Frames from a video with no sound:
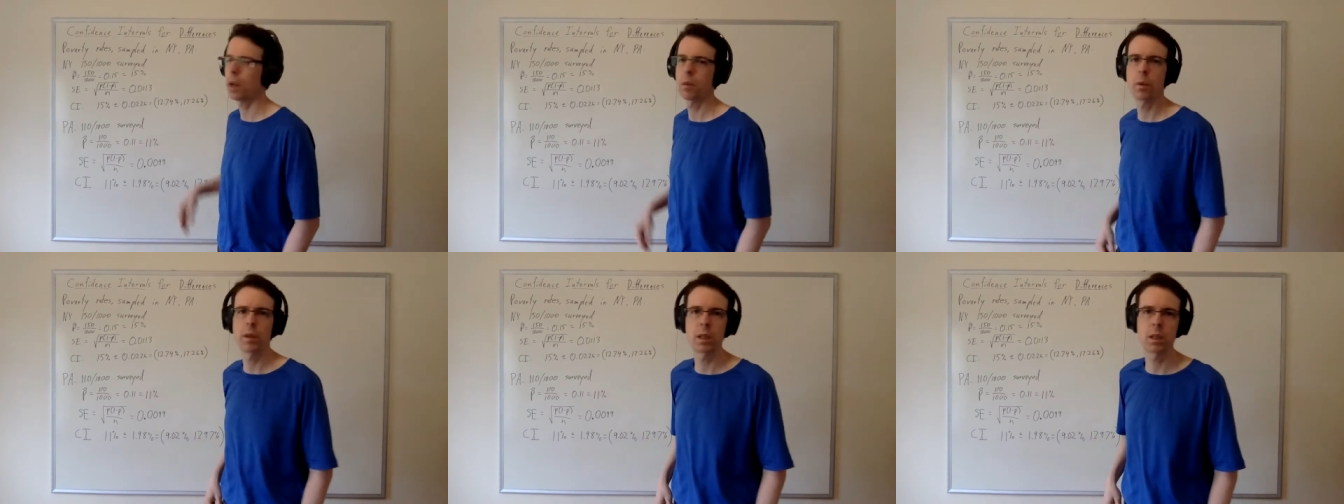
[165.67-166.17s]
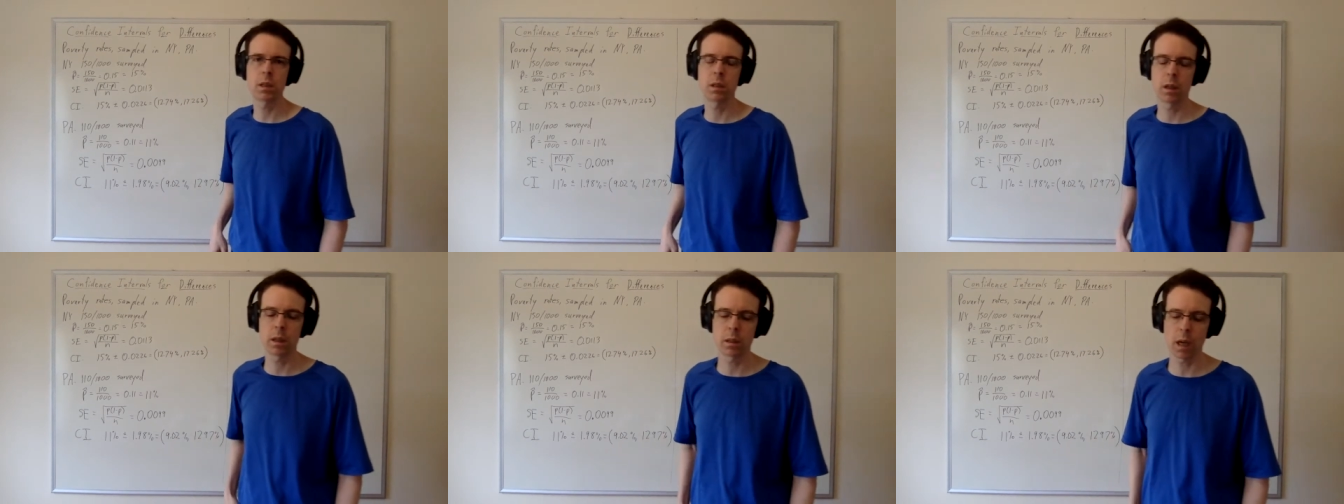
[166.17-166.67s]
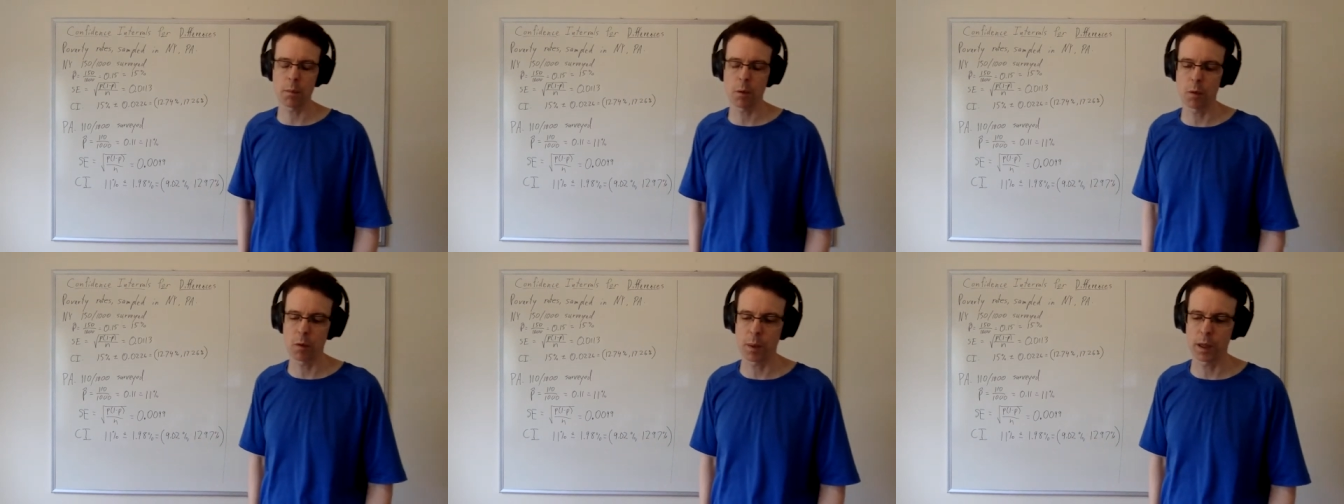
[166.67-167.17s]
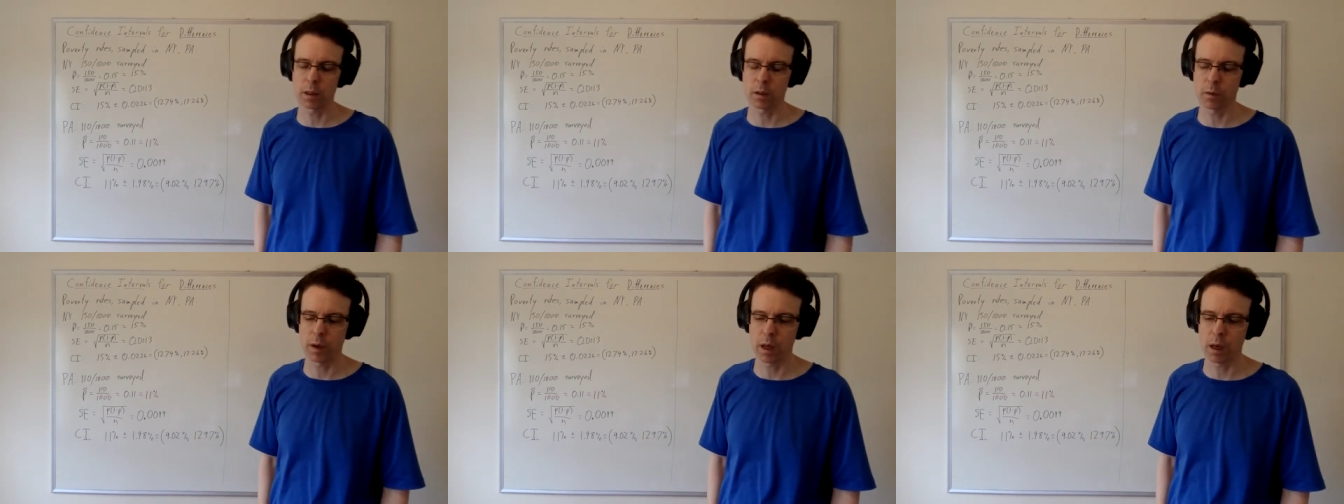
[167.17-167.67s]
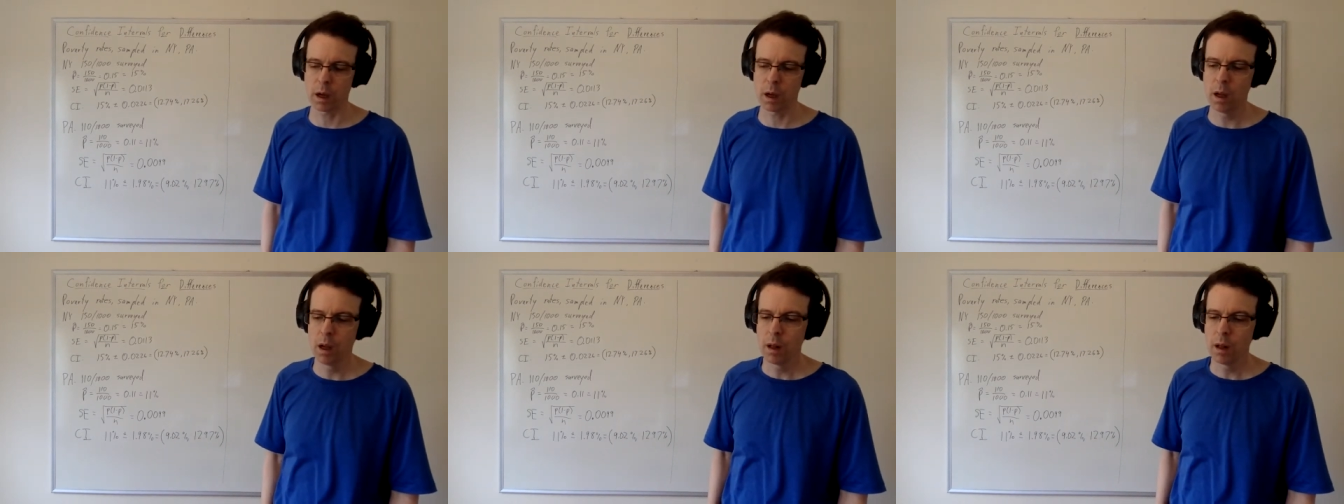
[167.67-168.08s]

together with this example for Pennsylvania,